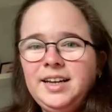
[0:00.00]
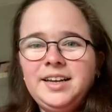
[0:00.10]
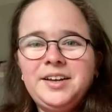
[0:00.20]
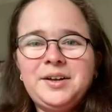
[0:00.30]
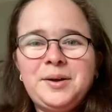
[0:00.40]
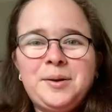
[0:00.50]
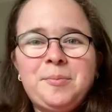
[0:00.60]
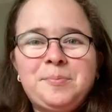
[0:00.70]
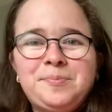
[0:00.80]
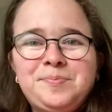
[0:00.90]

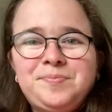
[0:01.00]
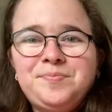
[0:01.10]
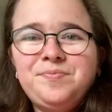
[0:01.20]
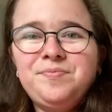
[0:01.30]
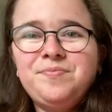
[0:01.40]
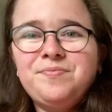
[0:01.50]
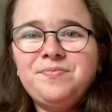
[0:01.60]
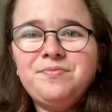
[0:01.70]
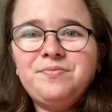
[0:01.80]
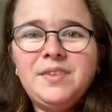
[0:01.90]

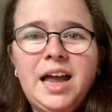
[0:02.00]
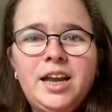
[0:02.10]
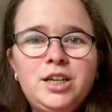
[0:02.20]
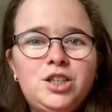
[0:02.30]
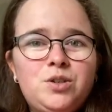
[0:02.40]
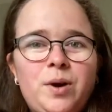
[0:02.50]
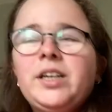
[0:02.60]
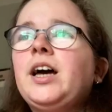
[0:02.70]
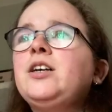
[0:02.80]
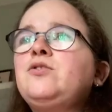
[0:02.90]
And it's
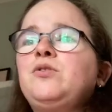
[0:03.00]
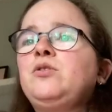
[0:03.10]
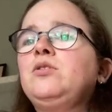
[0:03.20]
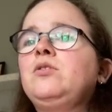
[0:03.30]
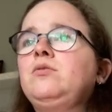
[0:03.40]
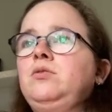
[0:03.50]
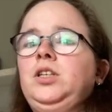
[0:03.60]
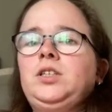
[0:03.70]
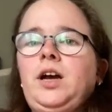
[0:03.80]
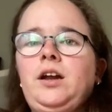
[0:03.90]
quite nice for
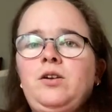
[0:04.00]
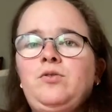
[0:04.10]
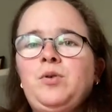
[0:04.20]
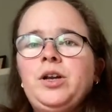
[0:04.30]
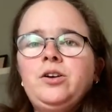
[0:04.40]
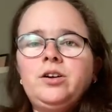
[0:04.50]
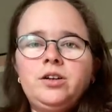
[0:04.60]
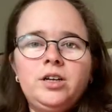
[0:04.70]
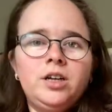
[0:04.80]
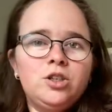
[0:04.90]
this kind of
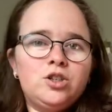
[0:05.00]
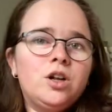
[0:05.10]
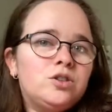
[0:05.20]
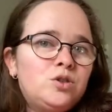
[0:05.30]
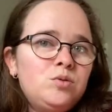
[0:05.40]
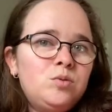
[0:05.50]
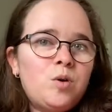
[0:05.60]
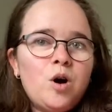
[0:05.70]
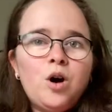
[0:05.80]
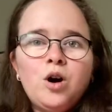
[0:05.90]
weather. It's not too
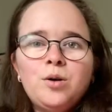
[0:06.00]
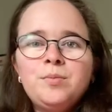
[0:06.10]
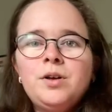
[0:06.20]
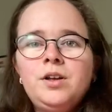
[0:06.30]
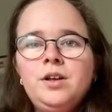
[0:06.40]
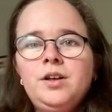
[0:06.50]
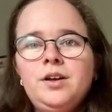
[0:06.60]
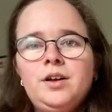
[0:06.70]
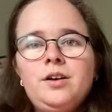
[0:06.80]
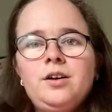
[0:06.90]
warm.
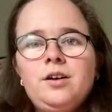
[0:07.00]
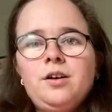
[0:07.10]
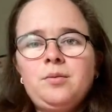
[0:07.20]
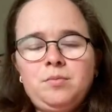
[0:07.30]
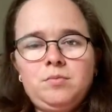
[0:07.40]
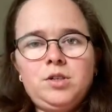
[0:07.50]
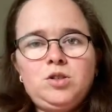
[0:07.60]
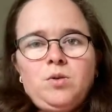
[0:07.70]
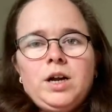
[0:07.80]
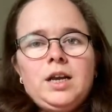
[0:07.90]

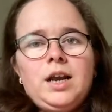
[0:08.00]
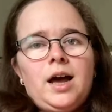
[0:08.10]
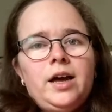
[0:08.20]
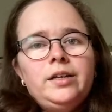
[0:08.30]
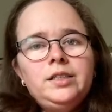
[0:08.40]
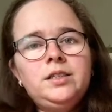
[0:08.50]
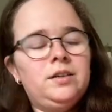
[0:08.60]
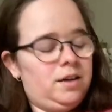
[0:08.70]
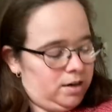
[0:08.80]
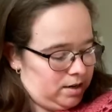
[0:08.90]
It's quite light.
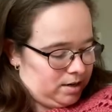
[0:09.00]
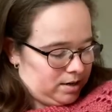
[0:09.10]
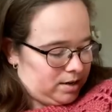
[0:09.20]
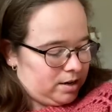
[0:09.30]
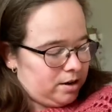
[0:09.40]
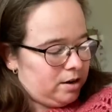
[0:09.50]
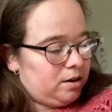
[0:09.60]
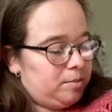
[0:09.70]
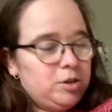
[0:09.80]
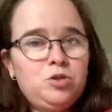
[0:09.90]

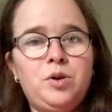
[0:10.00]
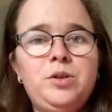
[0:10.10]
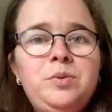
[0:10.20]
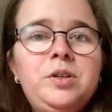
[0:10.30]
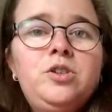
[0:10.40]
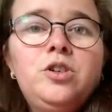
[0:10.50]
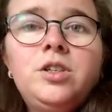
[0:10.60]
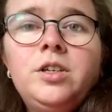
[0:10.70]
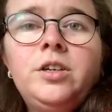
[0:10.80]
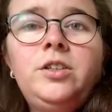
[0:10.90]
And it's great with
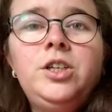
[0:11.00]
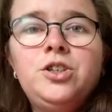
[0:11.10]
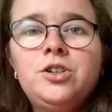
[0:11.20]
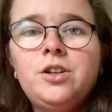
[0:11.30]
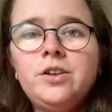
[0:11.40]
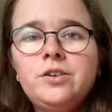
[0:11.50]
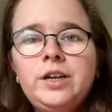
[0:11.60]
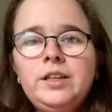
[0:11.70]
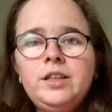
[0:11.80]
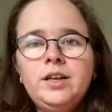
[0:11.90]
just a t-shirt
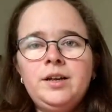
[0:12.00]
underneath.